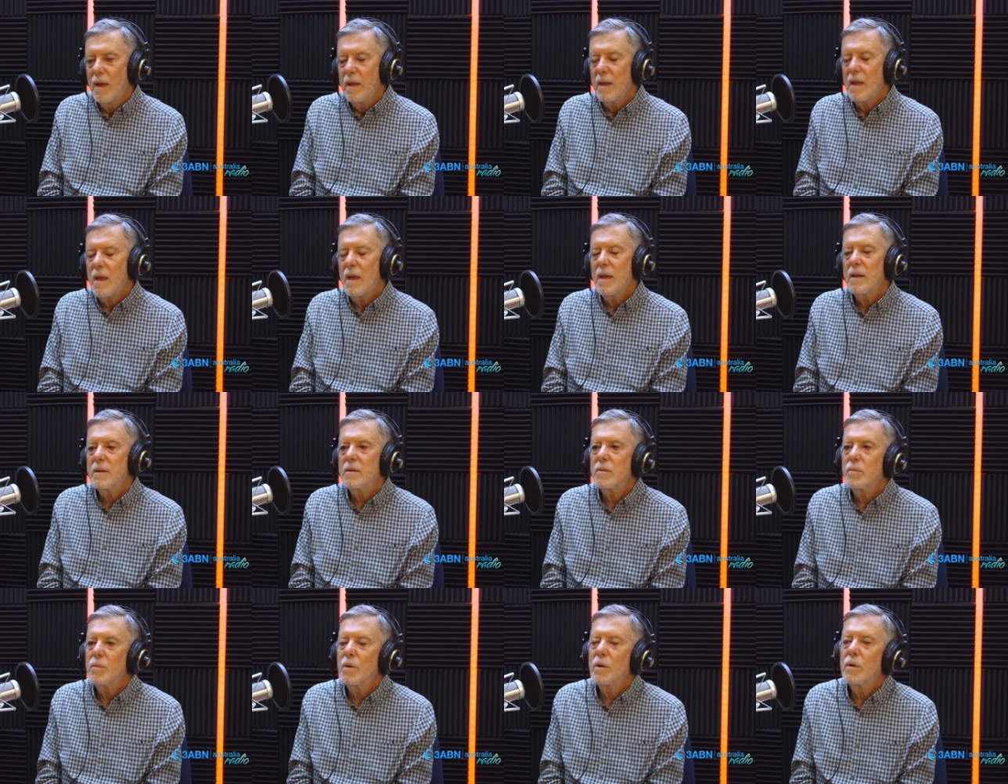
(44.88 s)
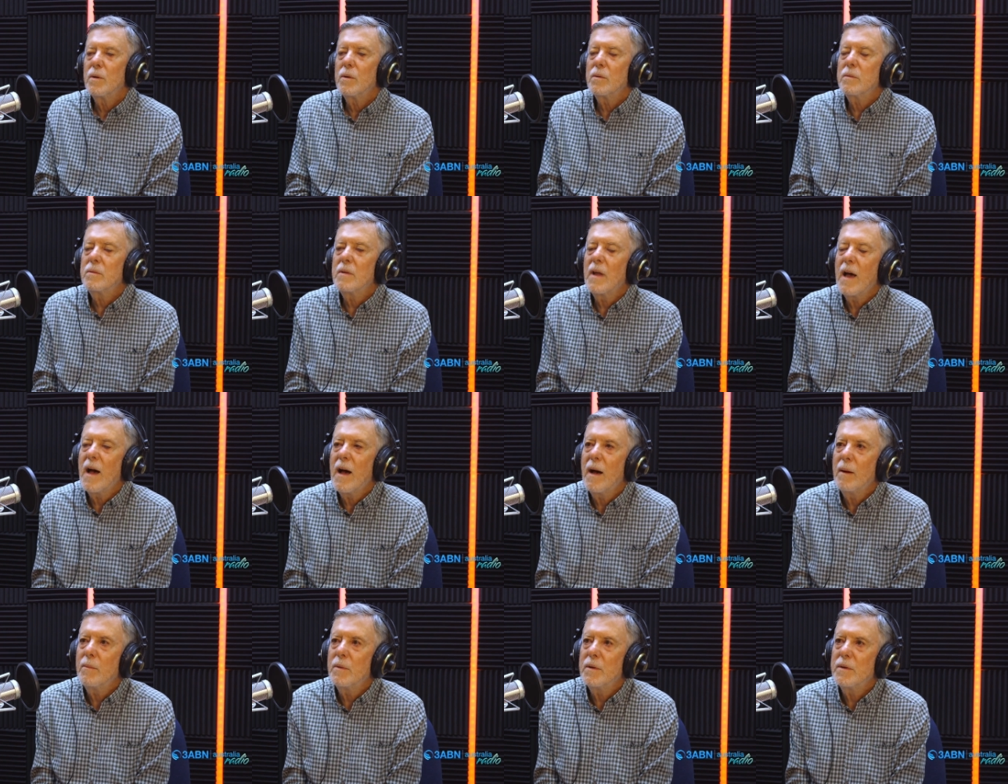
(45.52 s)
Yes, well,
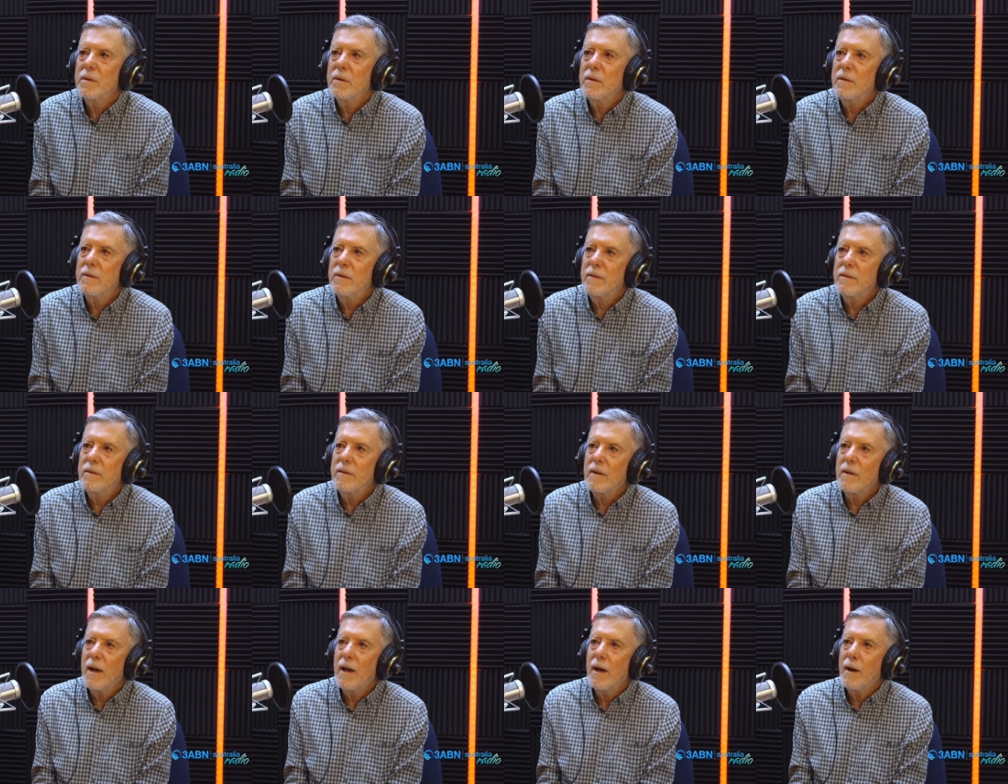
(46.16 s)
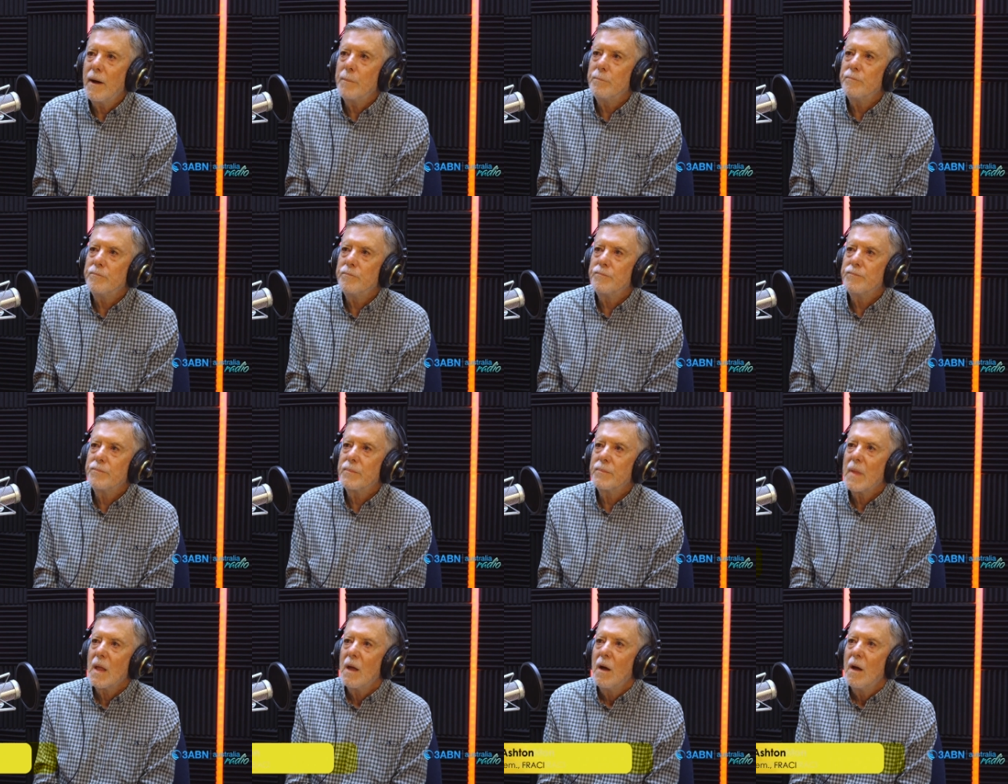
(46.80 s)
Darwin's
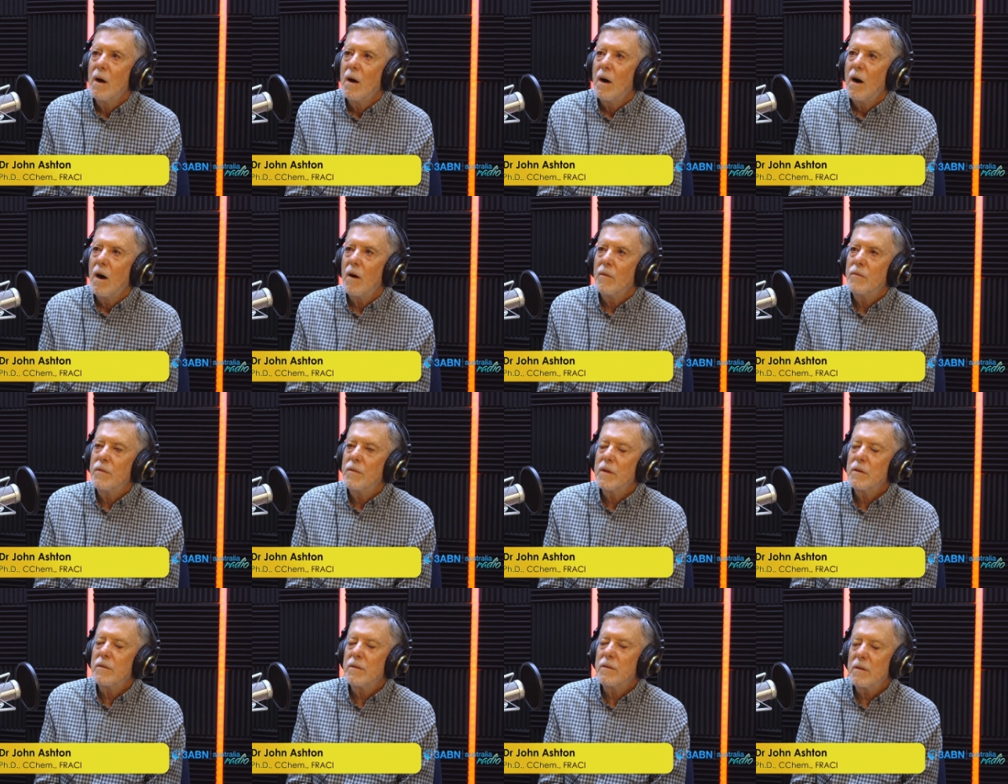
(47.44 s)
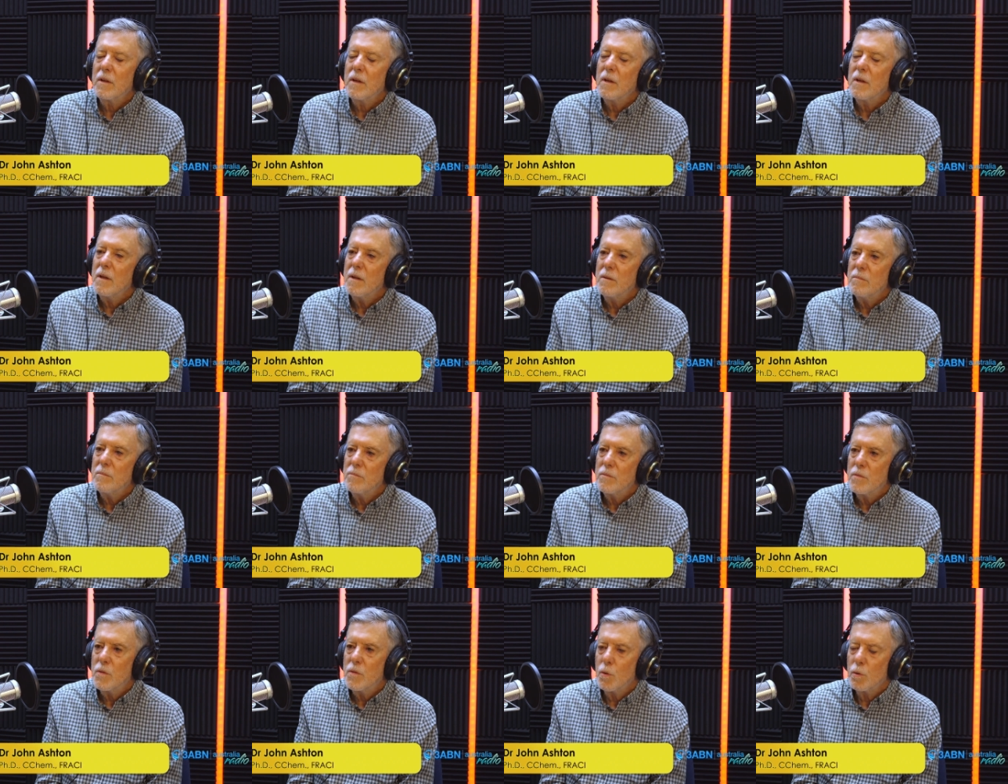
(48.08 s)

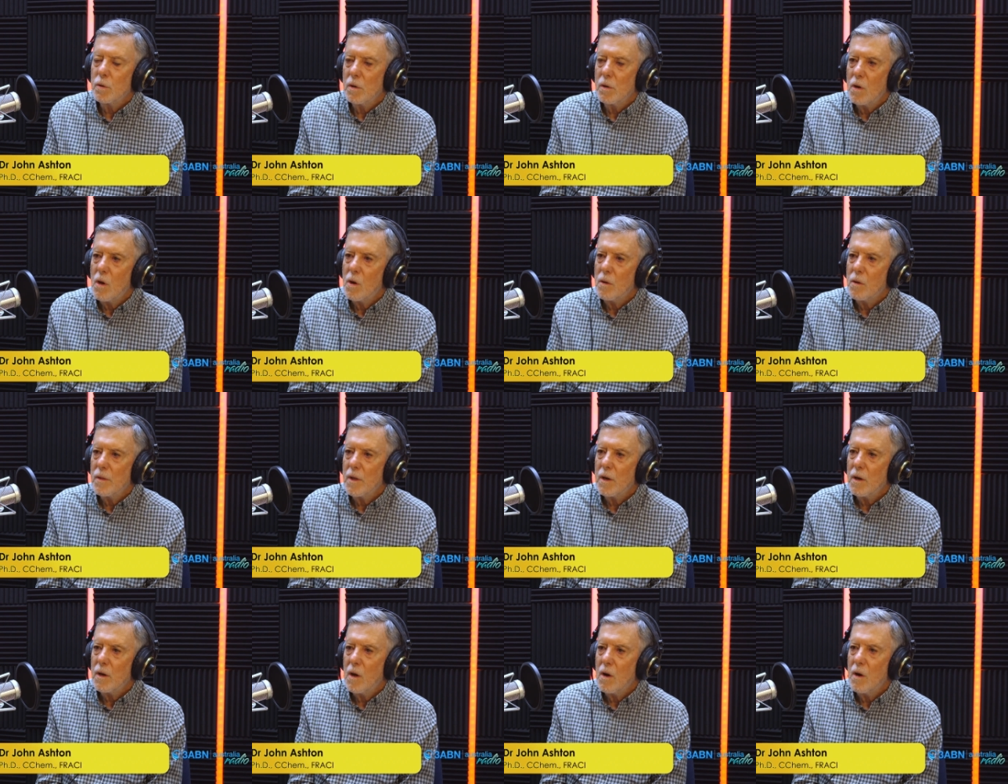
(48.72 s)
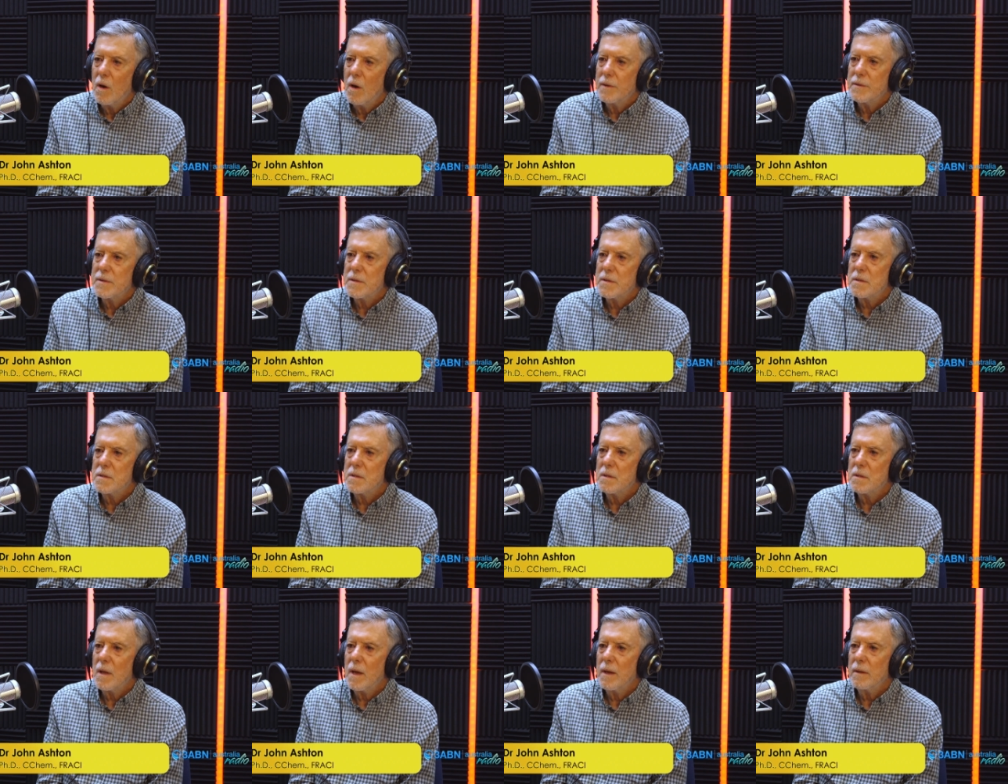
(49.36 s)
obviously thought along the
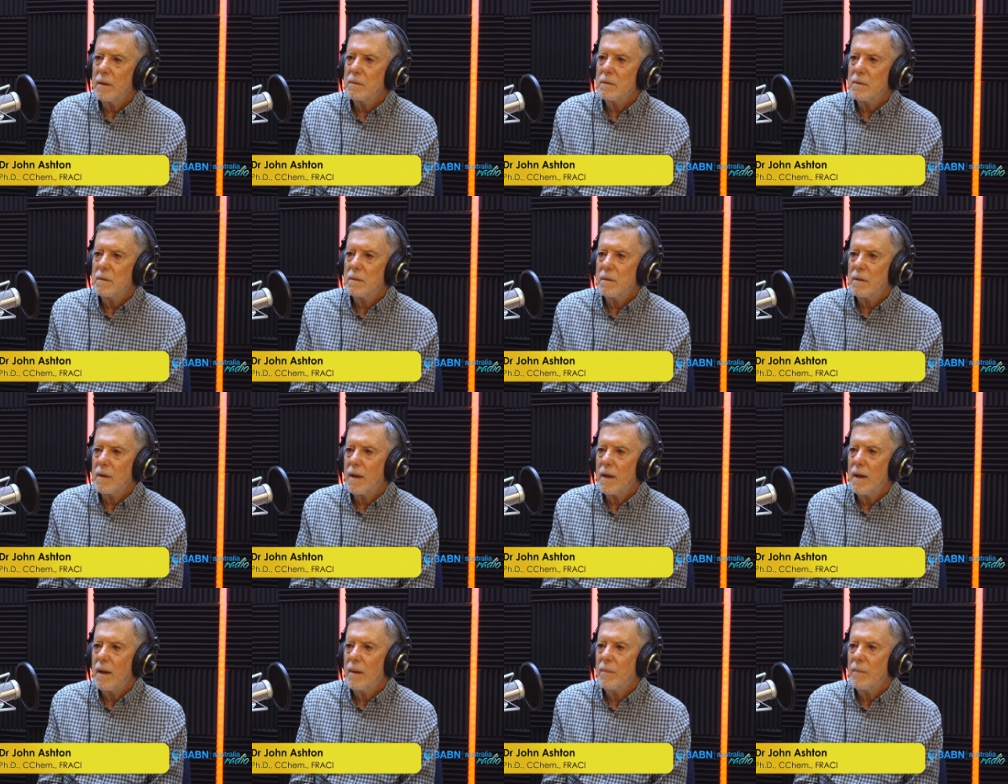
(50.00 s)
lines that,